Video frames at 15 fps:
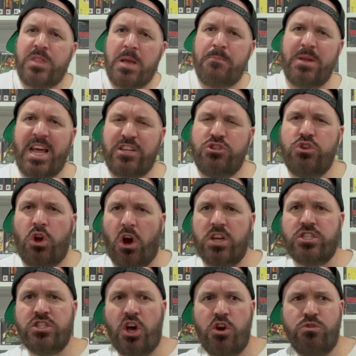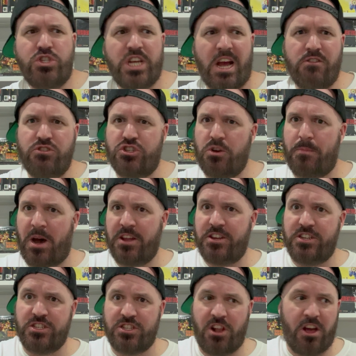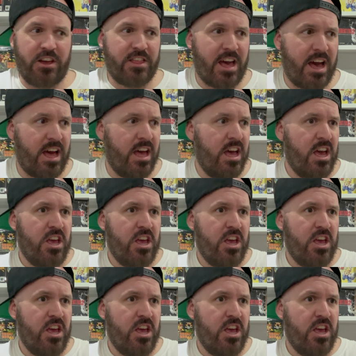But as you guys know, charity shop hunting is like that.